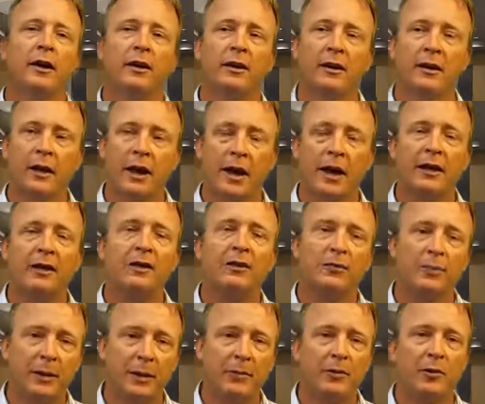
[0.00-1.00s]
A lot
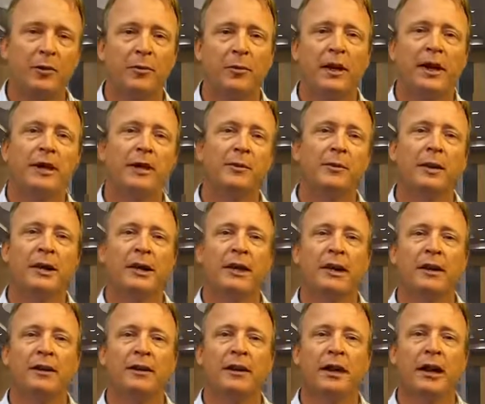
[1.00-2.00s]
of people are making
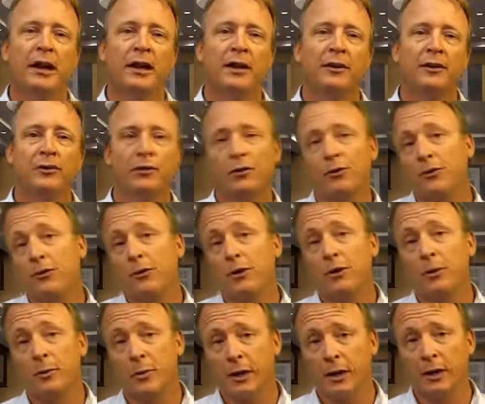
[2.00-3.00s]
money online through
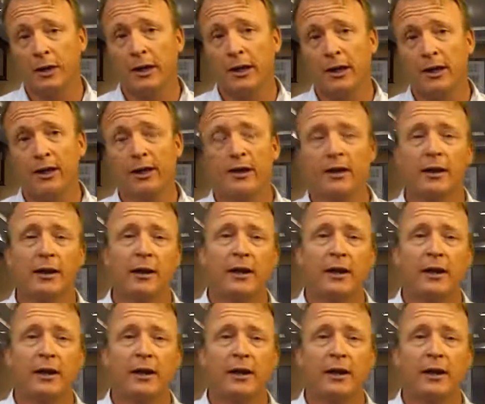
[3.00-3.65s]
affiliate marketing.